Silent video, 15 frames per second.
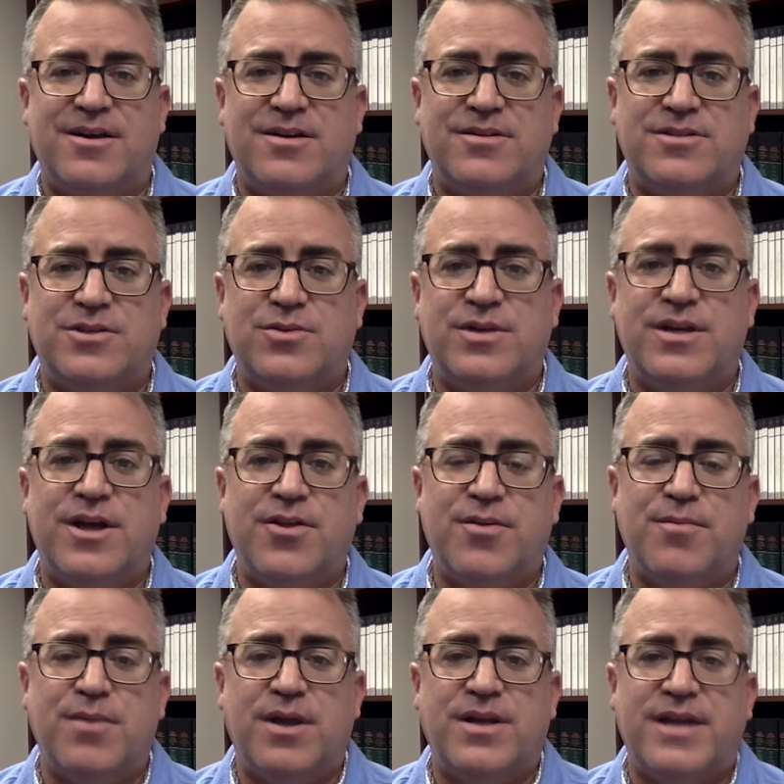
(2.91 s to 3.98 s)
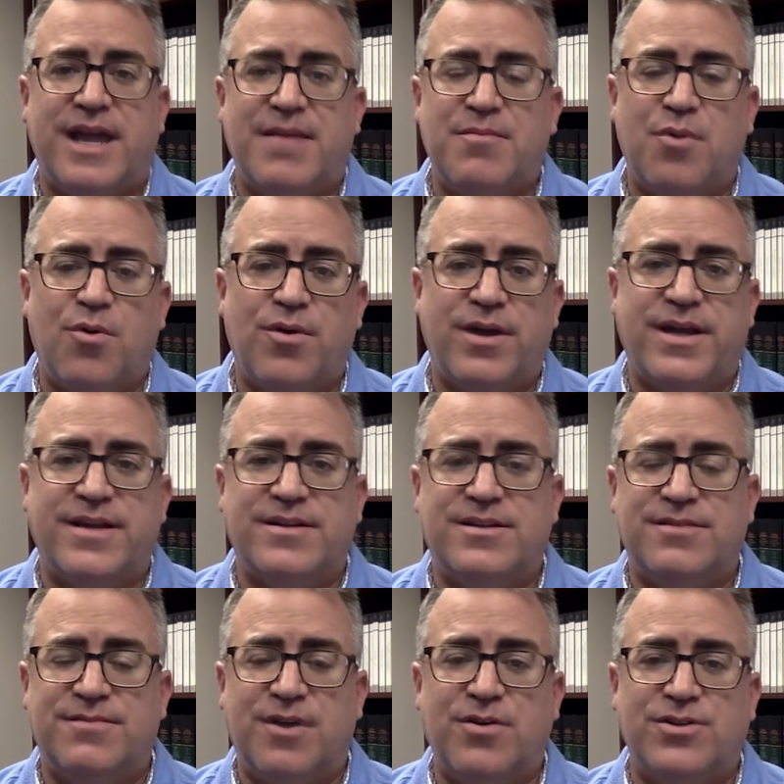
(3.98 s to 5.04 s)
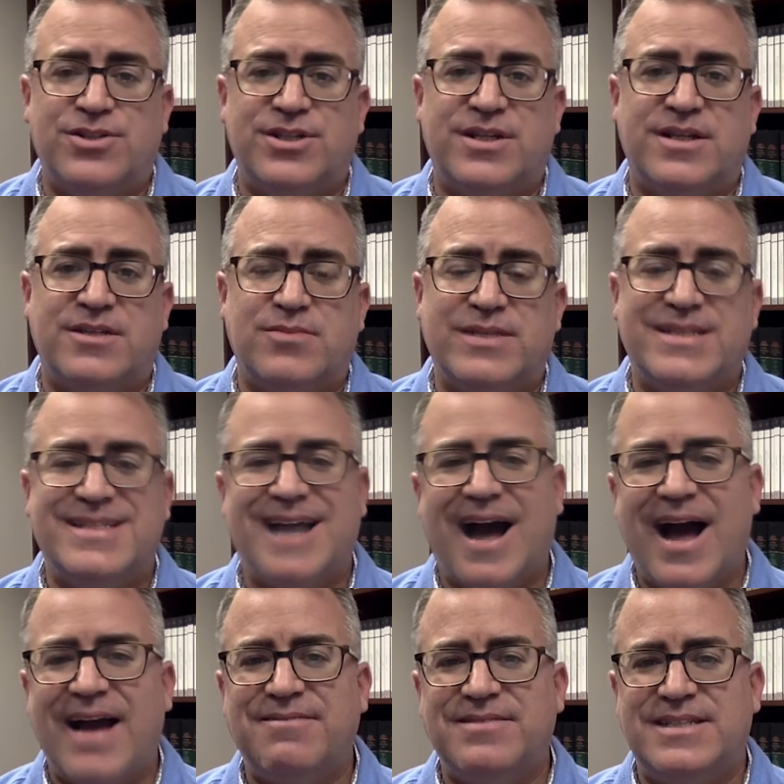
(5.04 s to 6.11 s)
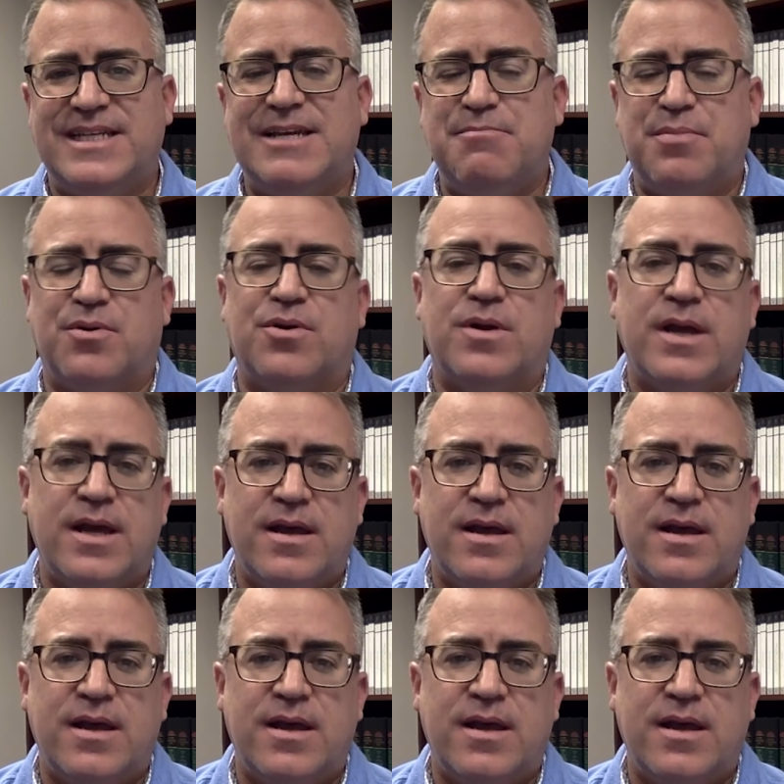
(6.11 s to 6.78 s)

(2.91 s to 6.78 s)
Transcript: to another Monday morning devotion as we dive deeper